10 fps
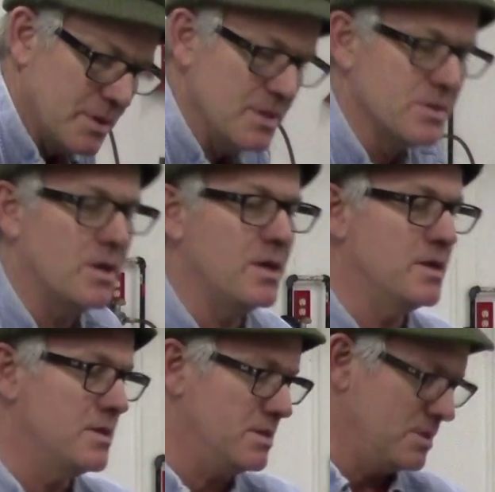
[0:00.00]
these on,
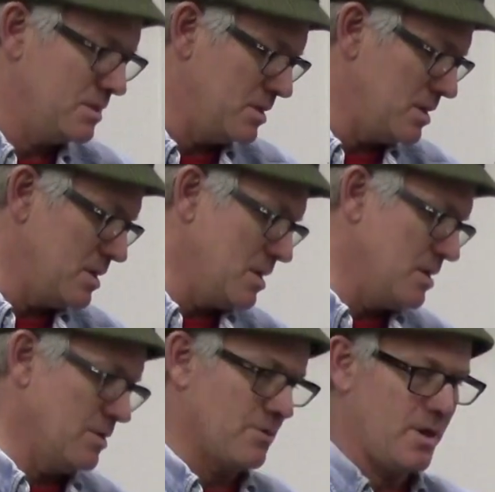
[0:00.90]
and this is the
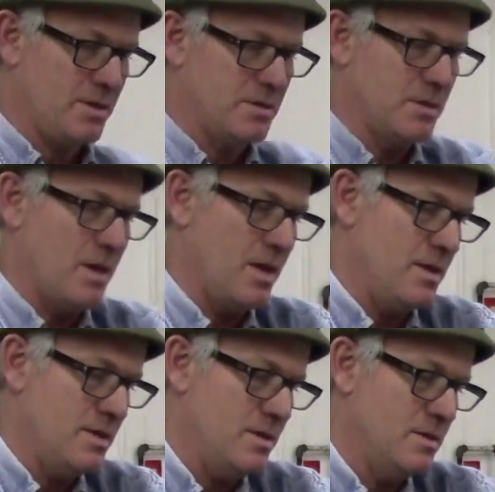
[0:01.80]
right
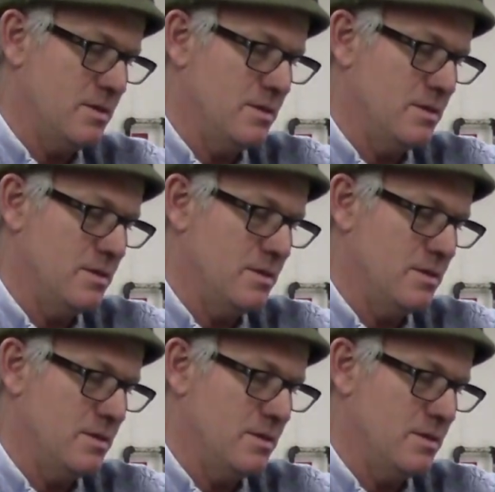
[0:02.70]
side.